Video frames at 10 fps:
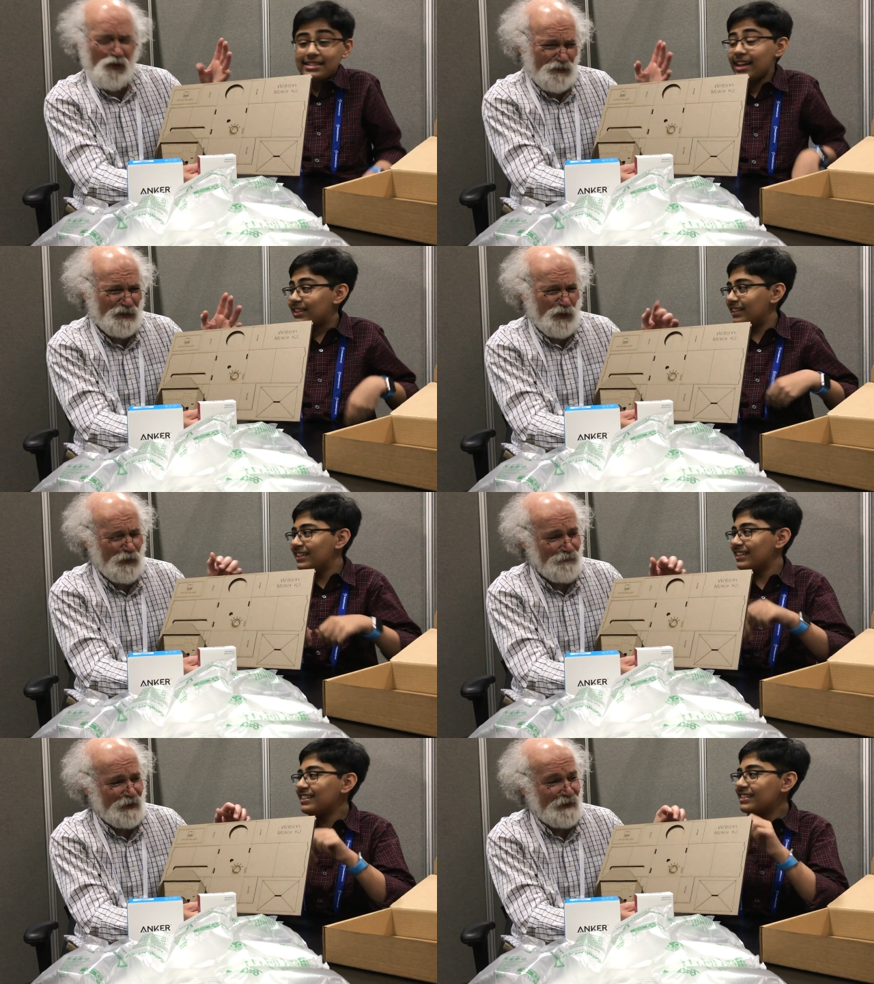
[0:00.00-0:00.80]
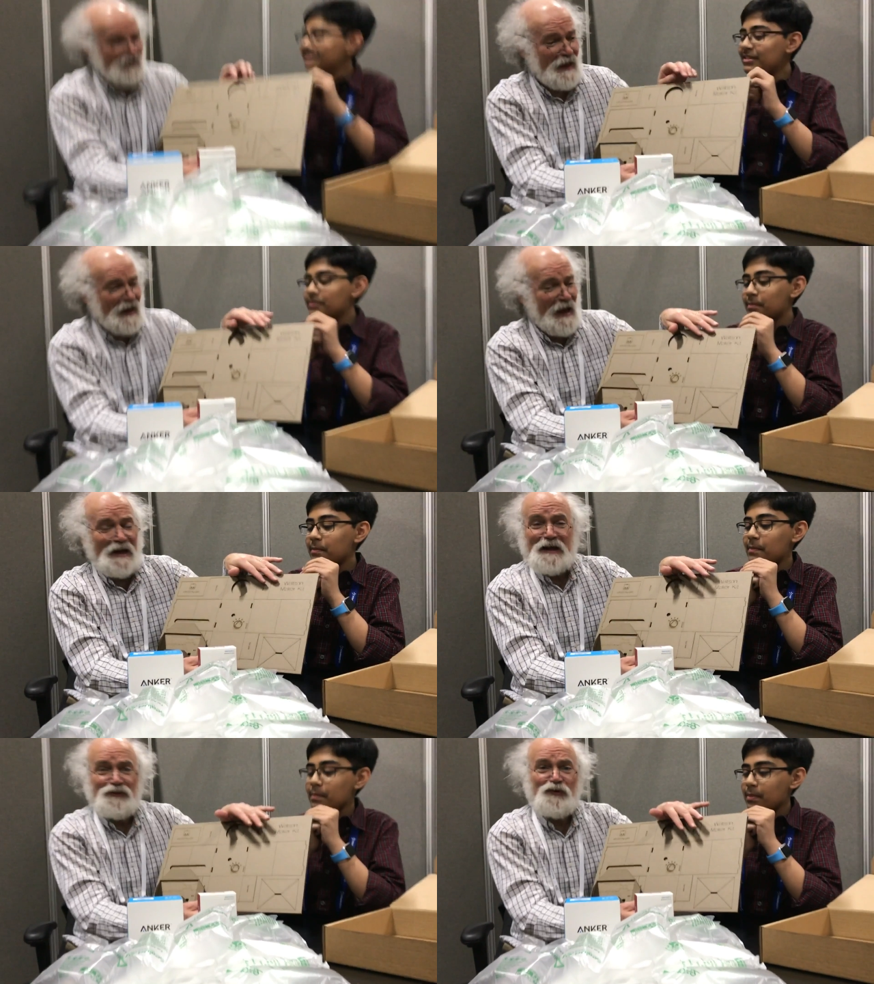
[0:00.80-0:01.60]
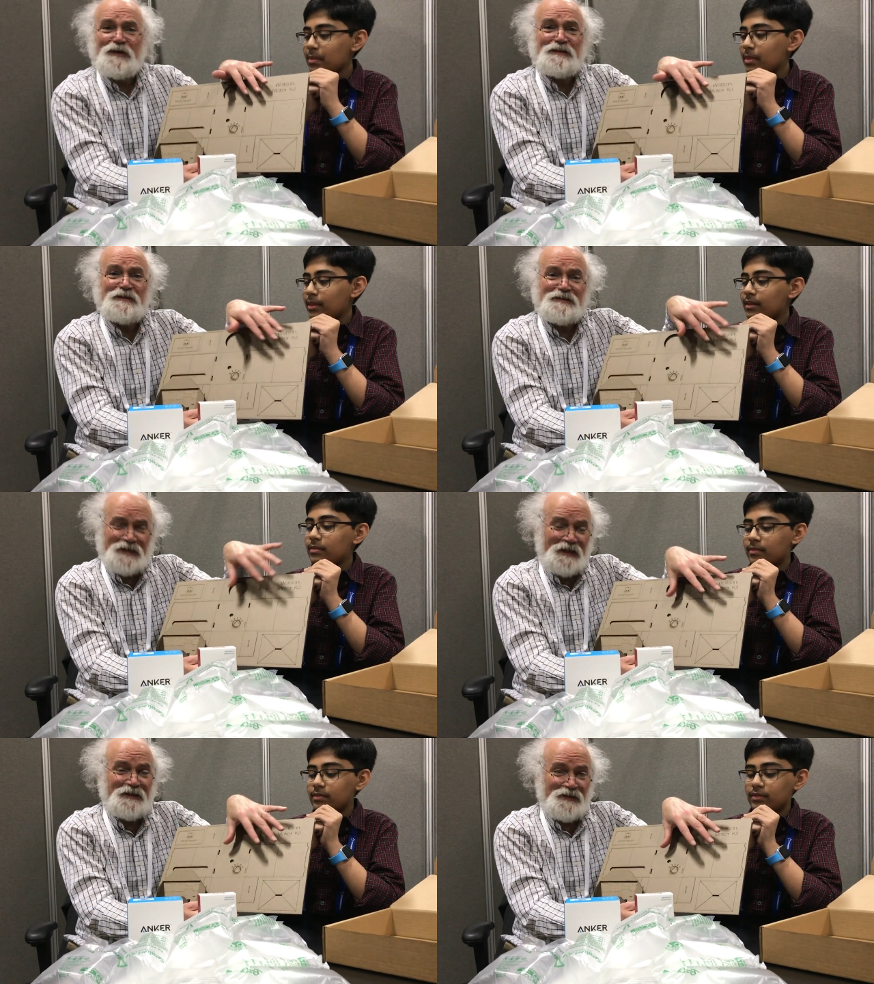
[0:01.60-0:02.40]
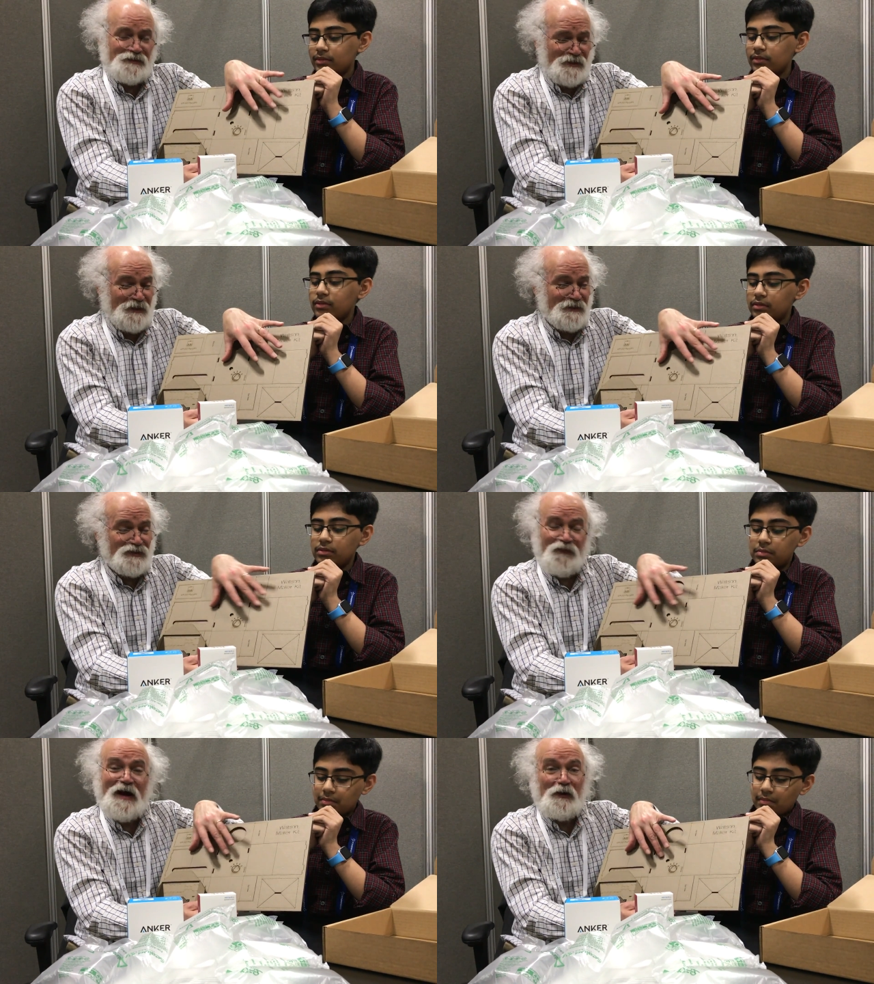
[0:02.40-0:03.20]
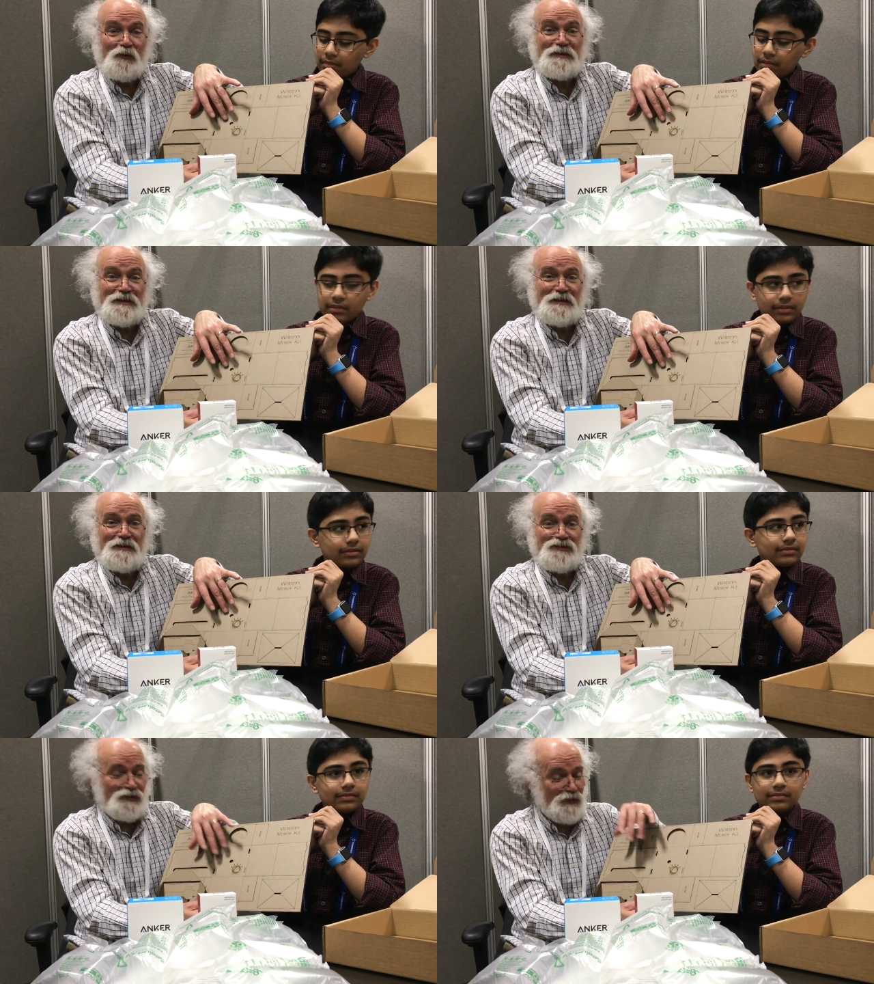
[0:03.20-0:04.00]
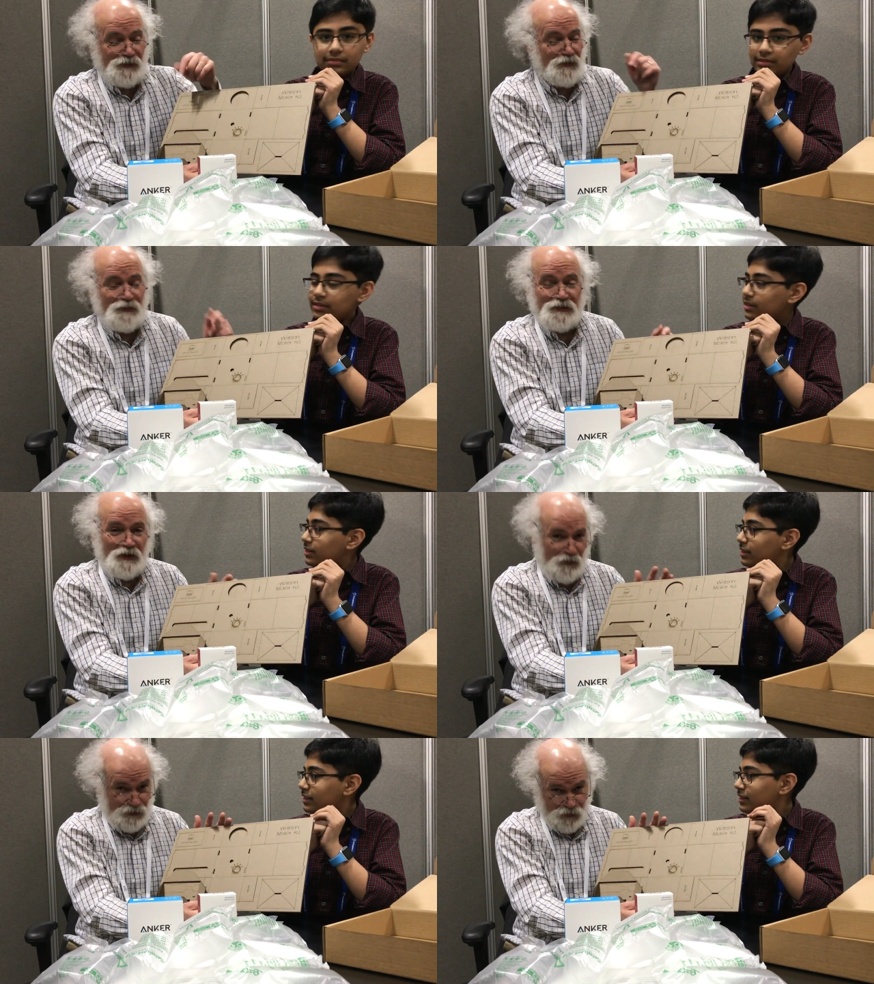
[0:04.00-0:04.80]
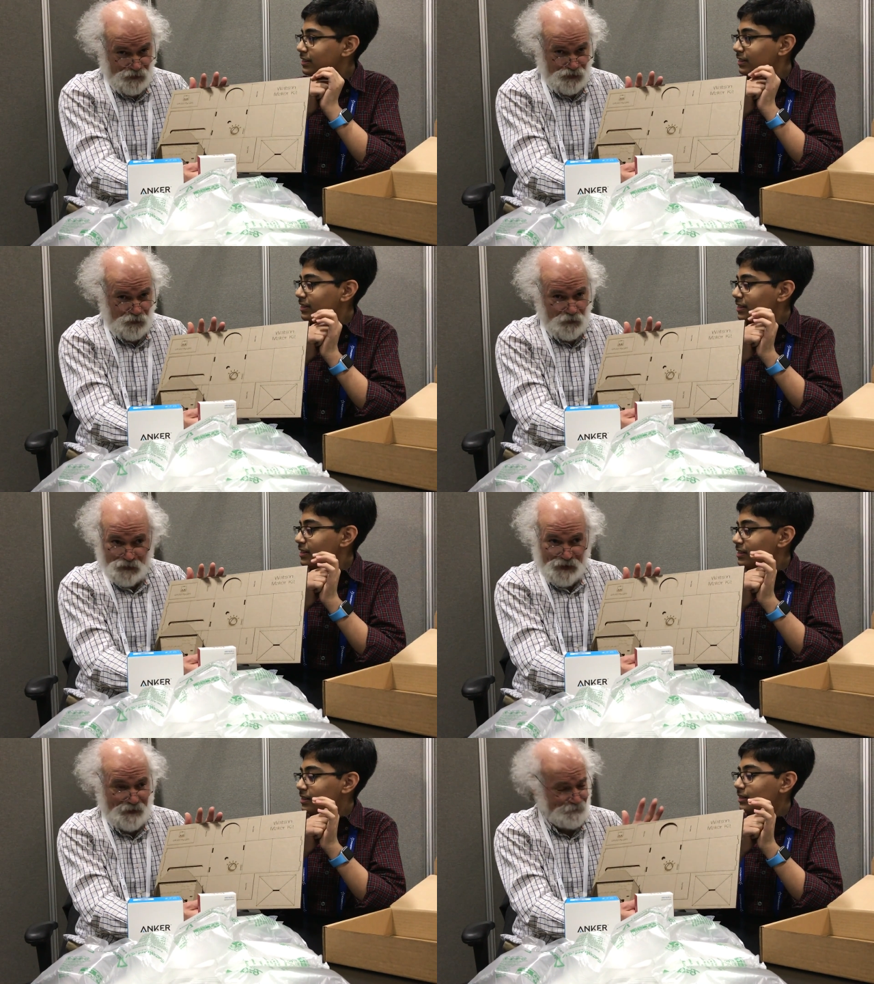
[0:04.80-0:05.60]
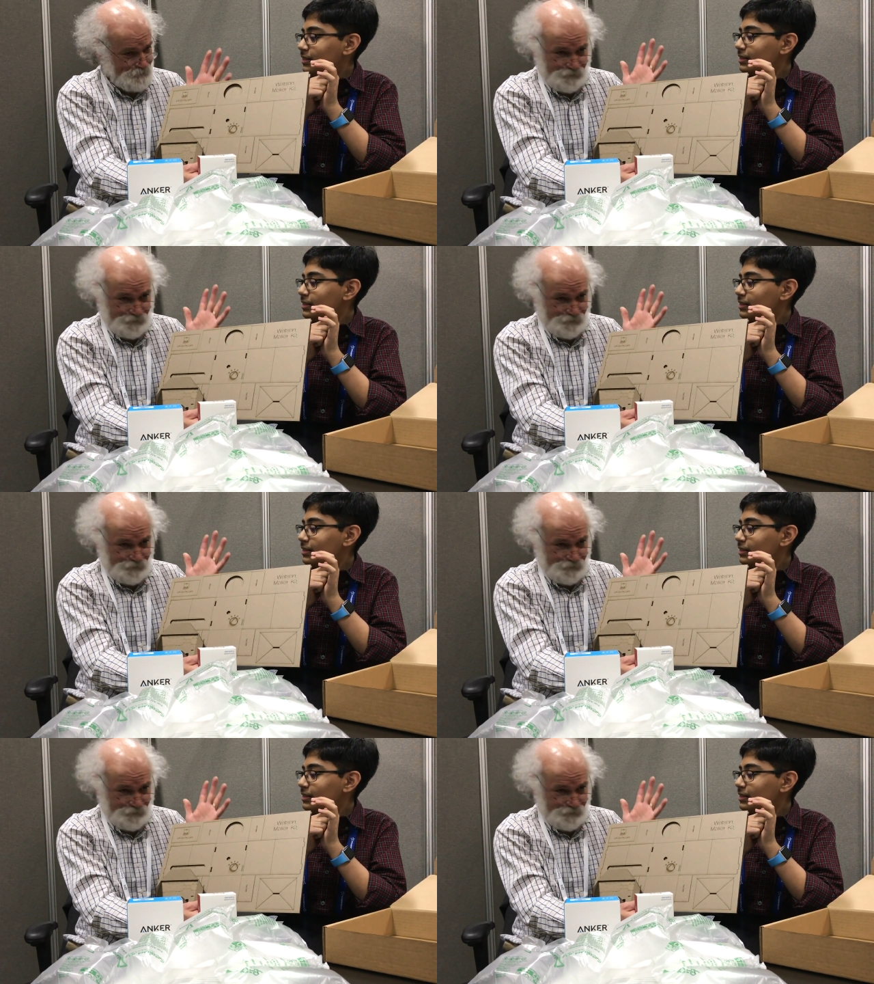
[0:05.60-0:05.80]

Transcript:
Speaker 1: or the equivalent, and you can take this file, we'll send it to you, you can go into a tool like